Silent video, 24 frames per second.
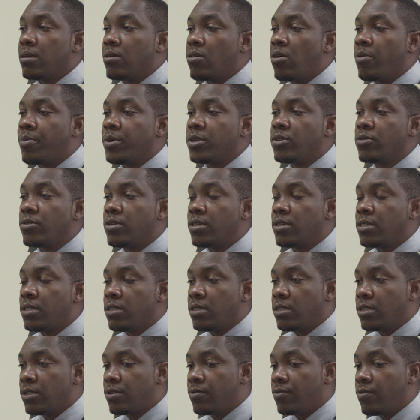
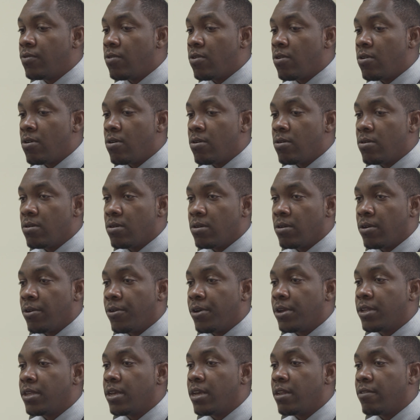opportunities for
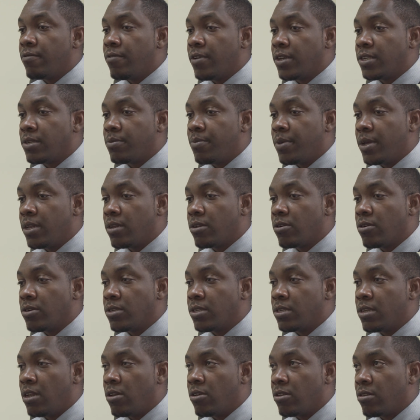greater investment,
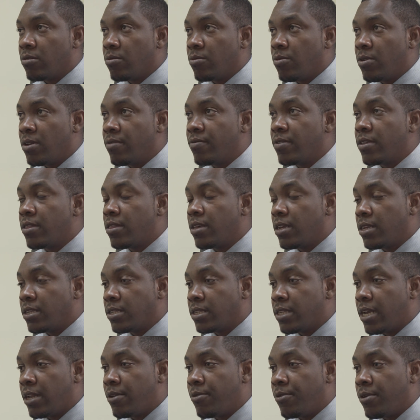because one of the things
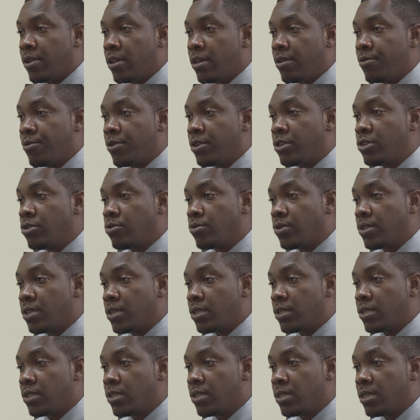that really
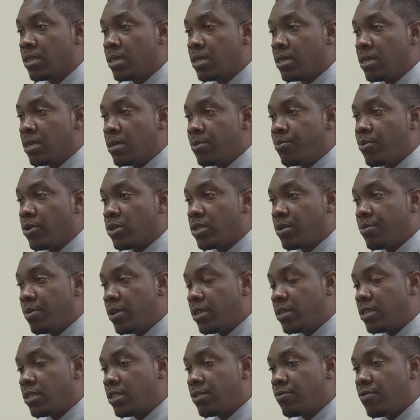reduces
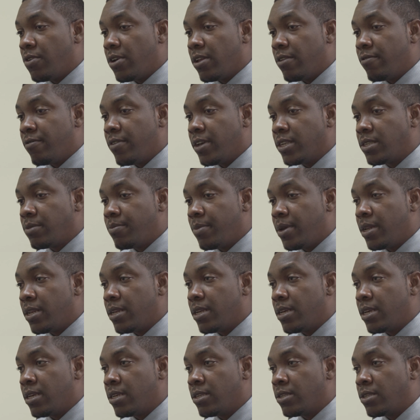possibilities for investment
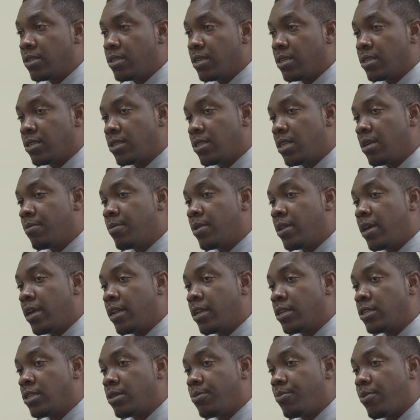is a stable
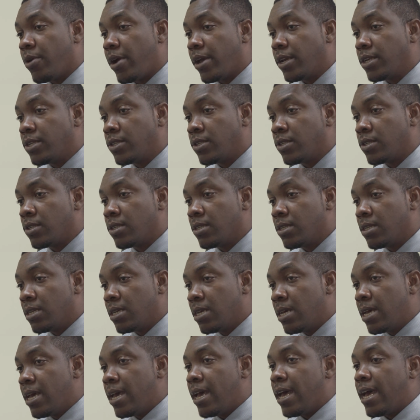energy price,
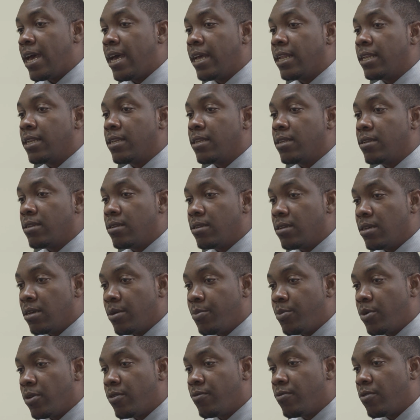and a
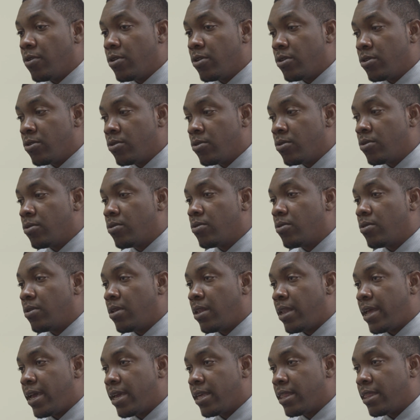portfolio
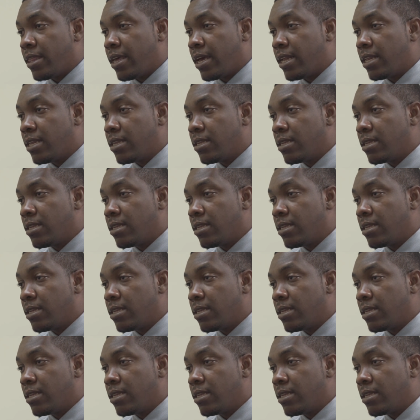like that